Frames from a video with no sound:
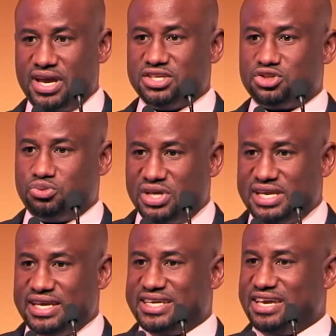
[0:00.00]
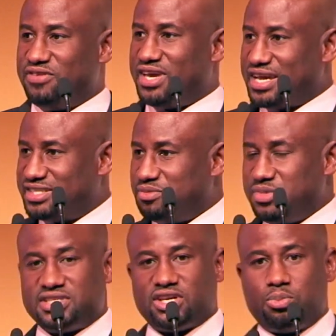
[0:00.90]
is really giving
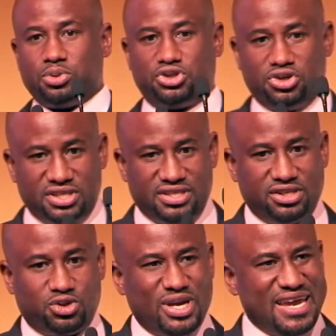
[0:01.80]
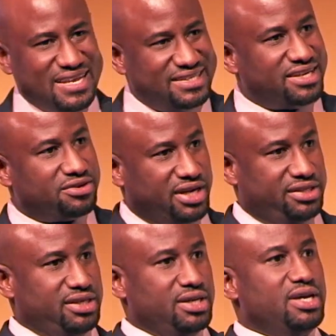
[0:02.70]
SMEs an opportunity to integrate